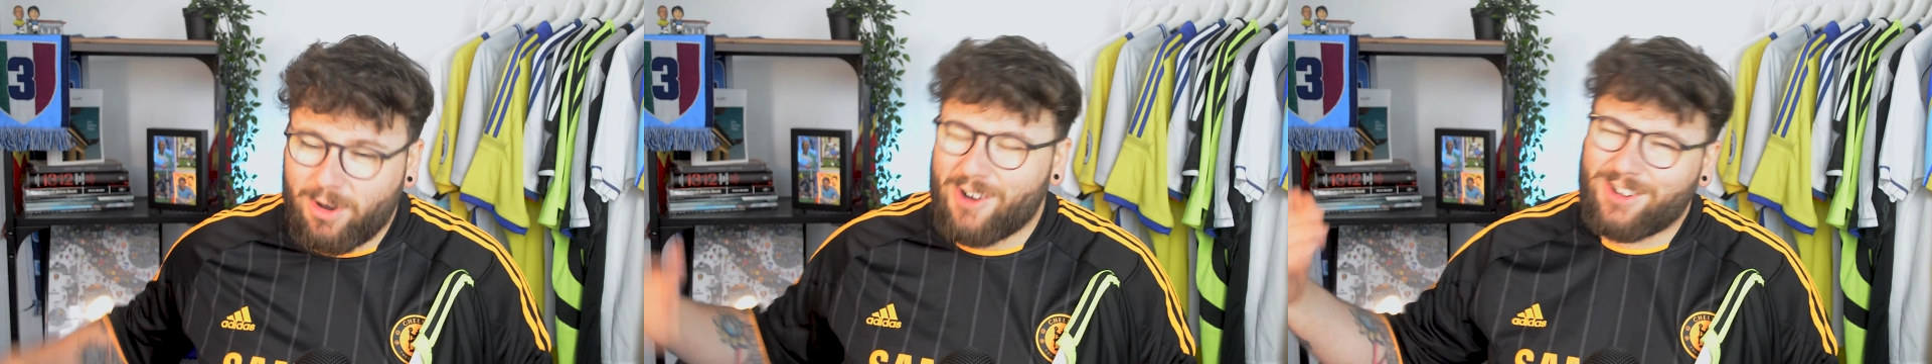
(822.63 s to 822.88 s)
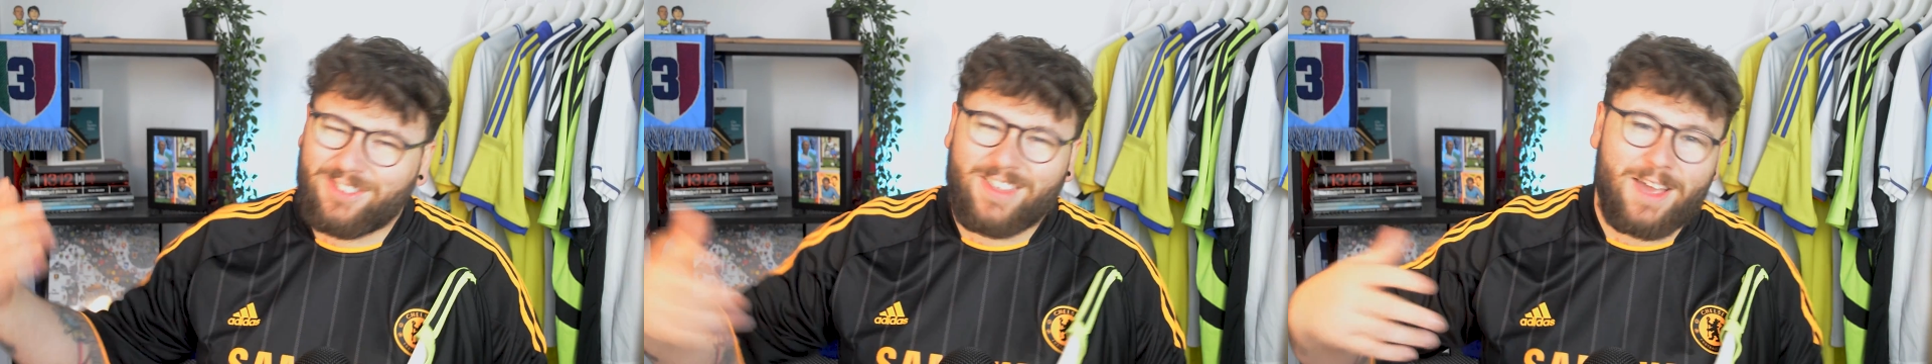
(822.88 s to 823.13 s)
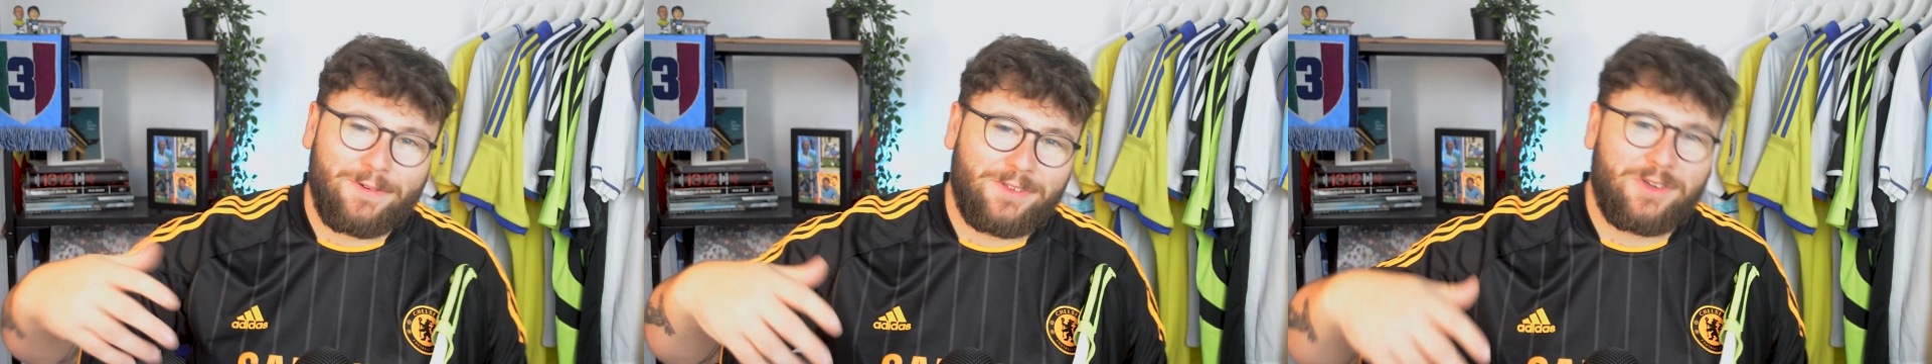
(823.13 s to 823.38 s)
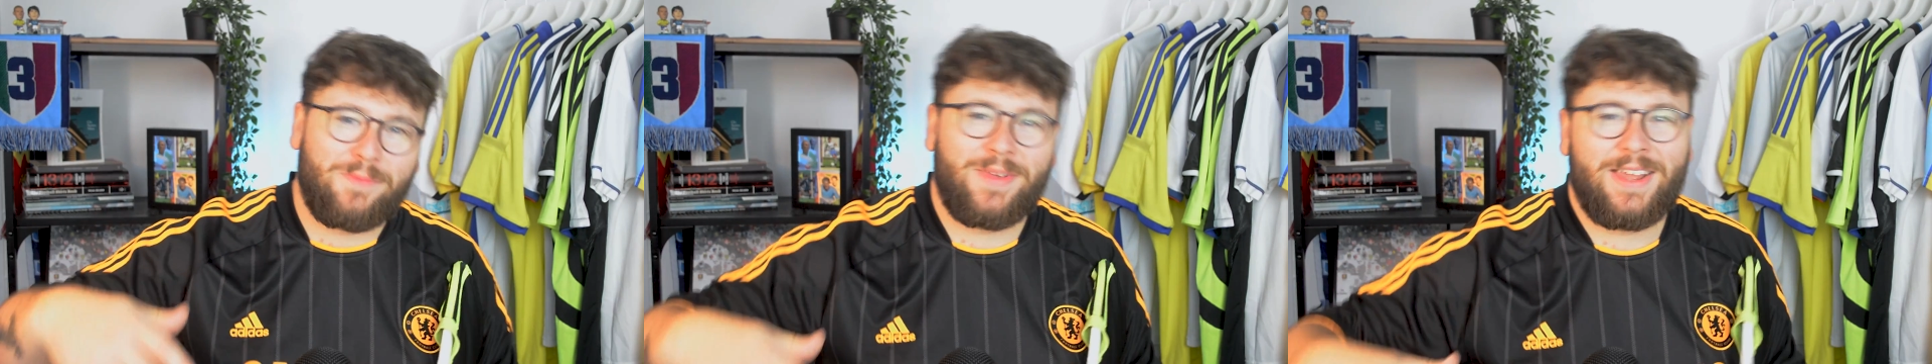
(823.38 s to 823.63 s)
Conte was
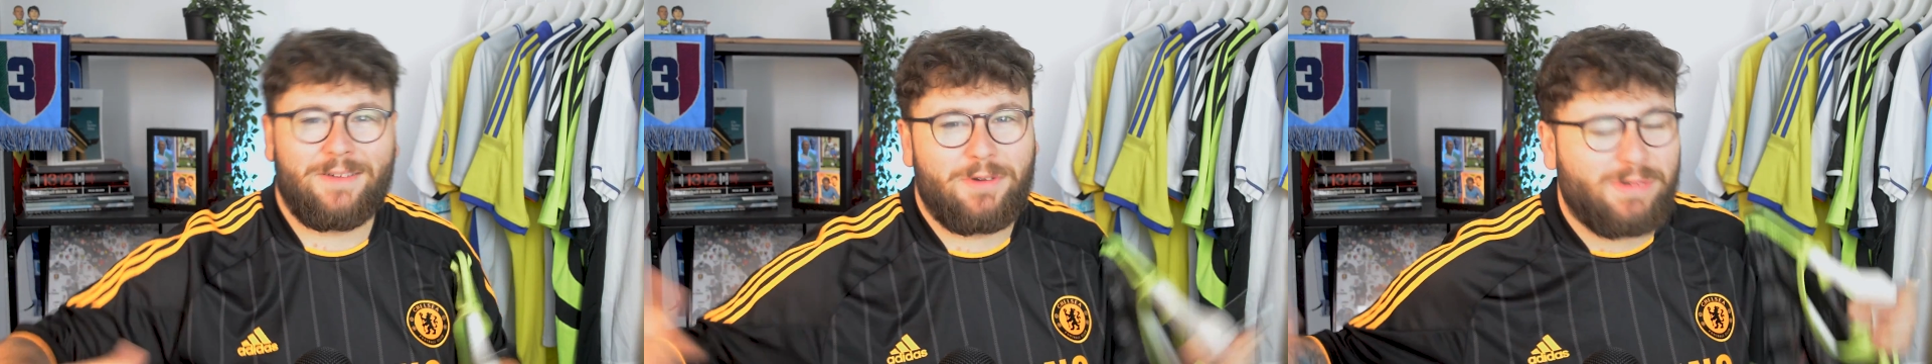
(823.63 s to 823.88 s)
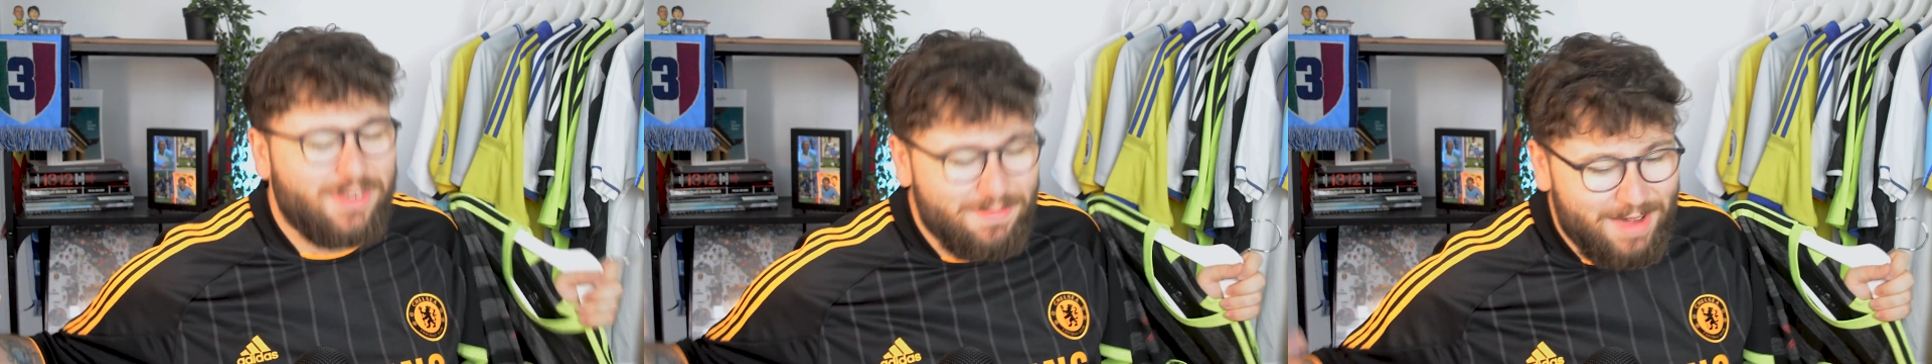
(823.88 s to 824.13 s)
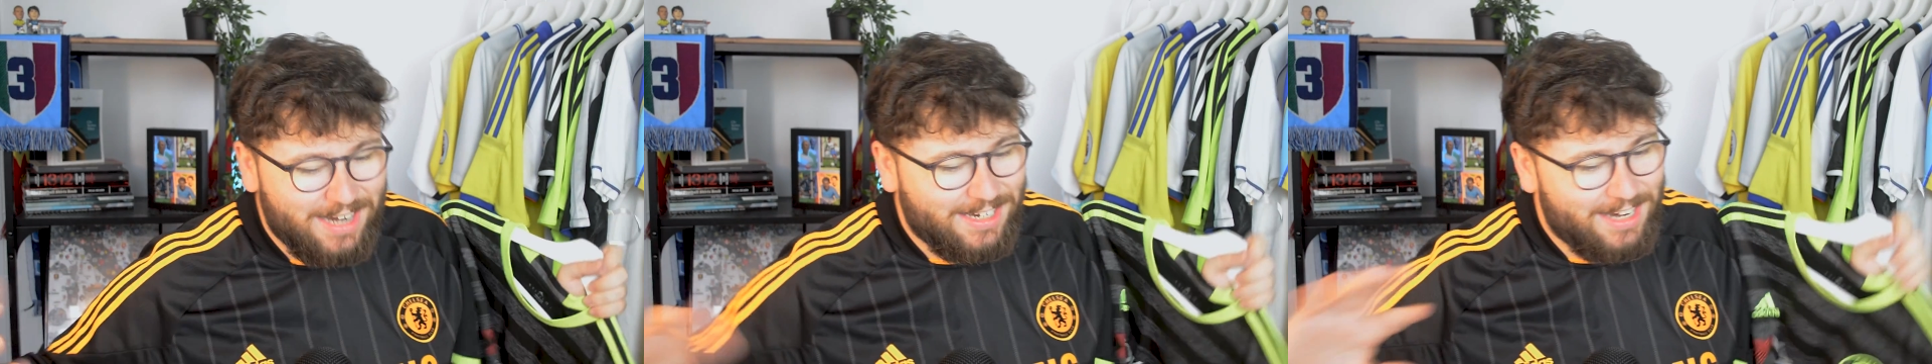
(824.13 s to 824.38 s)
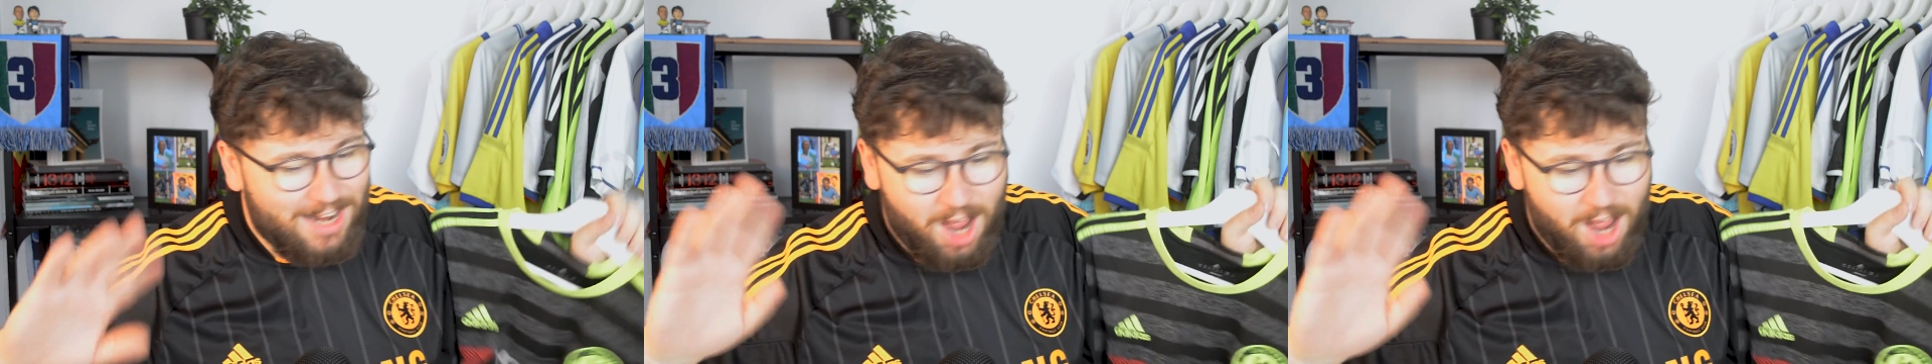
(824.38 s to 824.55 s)
coming in, we were smashing it.